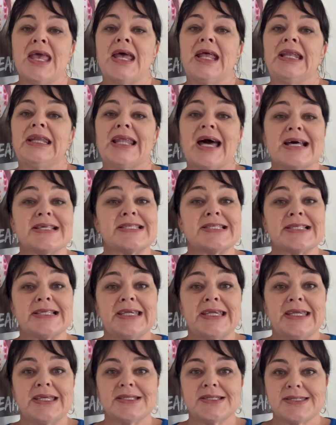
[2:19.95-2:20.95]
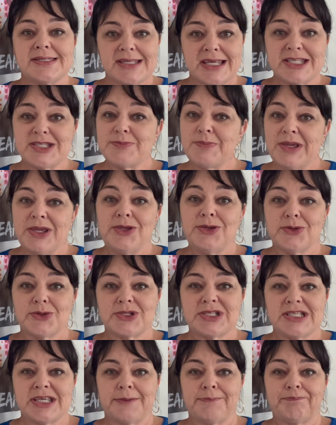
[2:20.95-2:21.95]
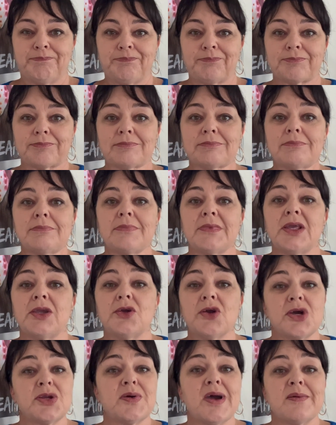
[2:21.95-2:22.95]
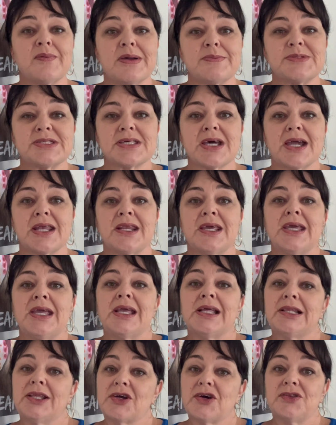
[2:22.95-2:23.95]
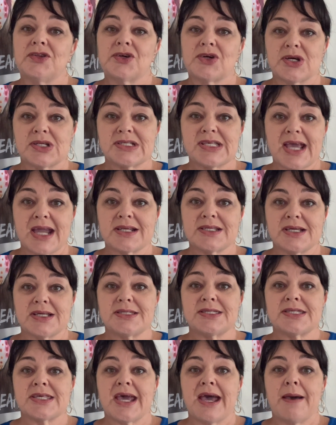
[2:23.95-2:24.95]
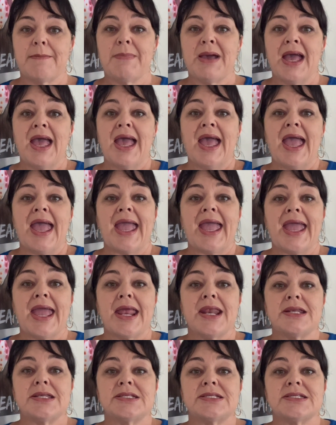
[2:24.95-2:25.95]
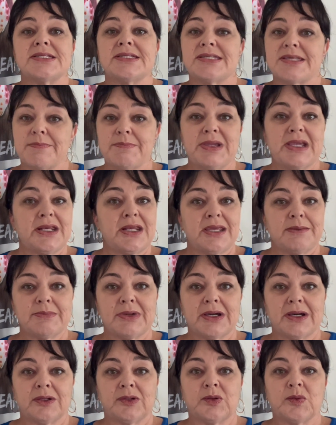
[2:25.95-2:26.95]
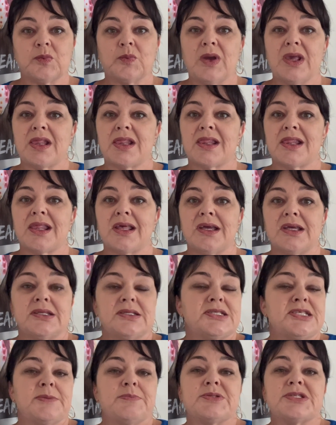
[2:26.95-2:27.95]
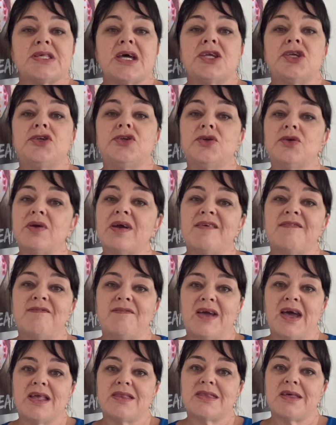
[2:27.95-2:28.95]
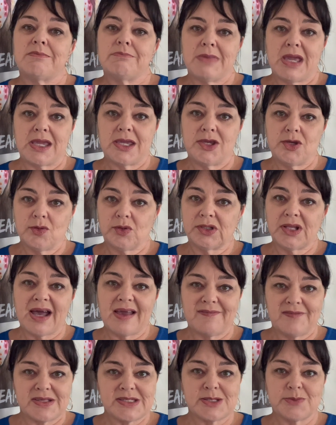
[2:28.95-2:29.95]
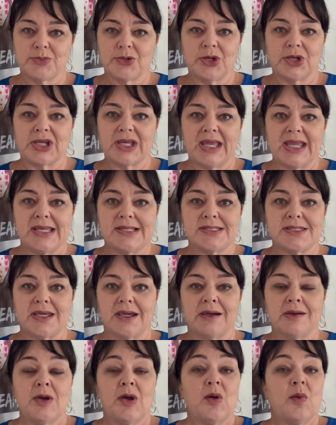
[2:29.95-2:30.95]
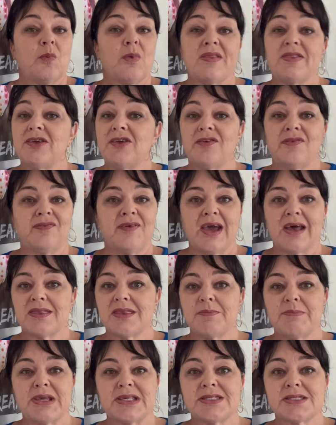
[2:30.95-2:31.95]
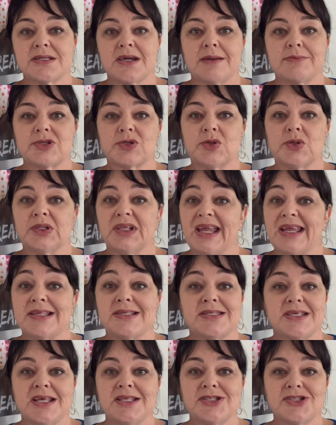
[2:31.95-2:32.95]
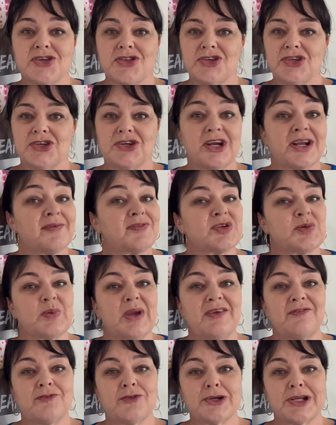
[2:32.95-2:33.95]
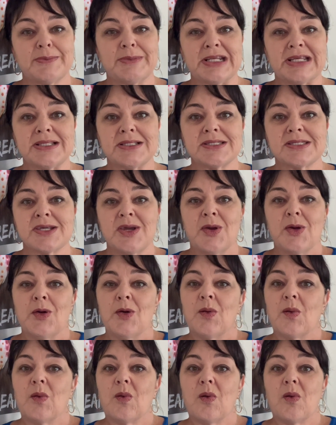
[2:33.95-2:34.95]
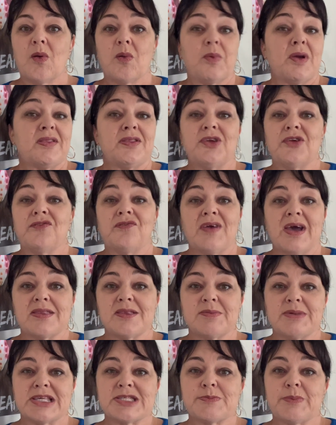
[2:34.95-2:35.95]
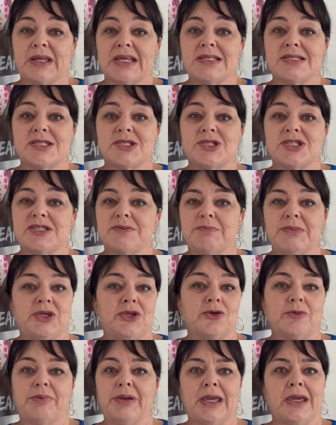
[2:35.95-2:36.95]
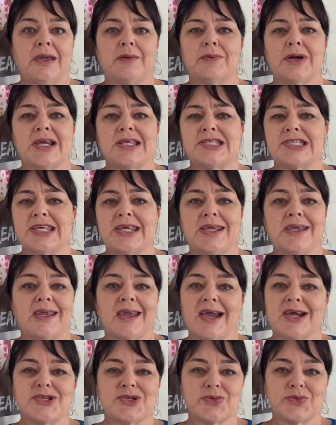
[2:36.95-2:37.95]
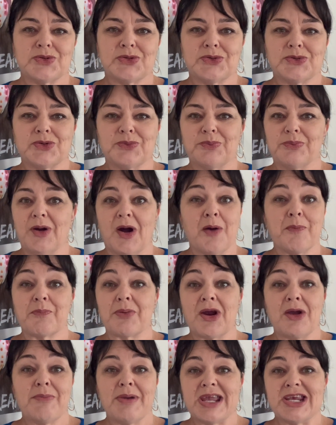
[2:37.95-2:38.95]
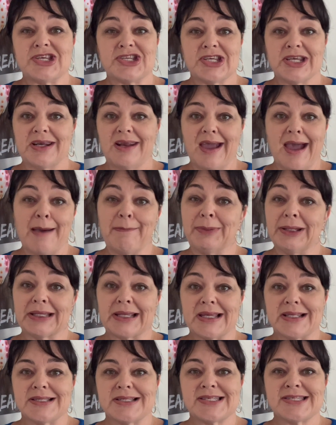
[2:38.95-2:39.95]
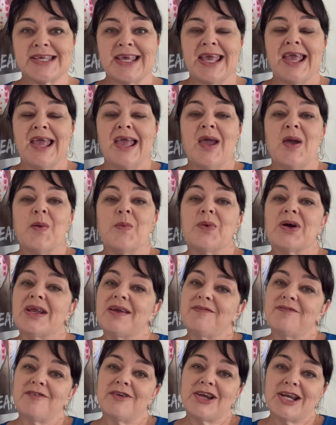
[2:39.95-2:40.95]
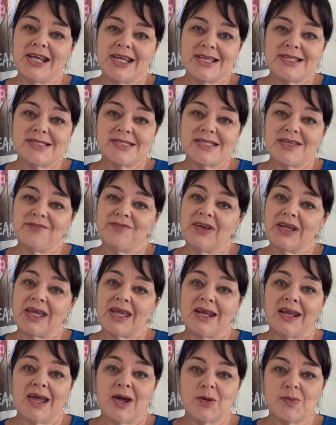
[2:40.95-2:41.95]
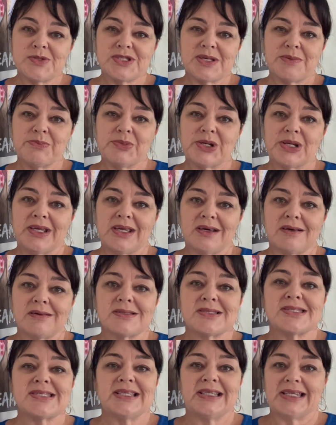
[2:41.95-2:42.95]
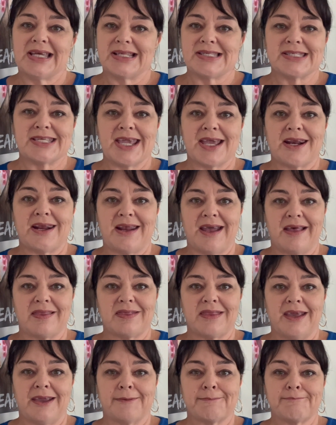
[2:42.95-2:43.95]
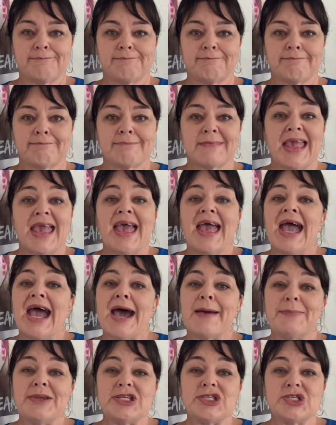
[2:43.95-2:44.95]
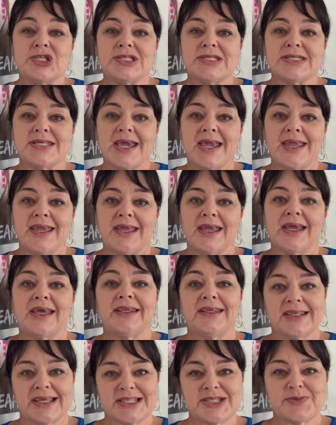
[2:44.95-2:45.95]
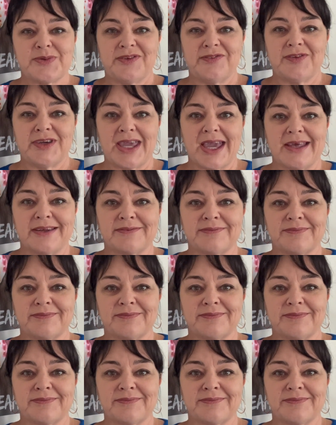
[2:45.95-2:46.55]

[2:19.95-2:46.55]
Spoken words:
Lastly, send me your tip. Go to our website, click on the Contact Us tab, and send me an email with tips that you have found that make your life as a broker easier. Whether you found the best time to call ANZ so that you don't have to wait 40 minutes, or whether you found the best place to submit your PAYG, casual, on probation applicants. Whatever it is, if it can help somebody else, let's get it out there. Happy Tuesday, and lest we forget.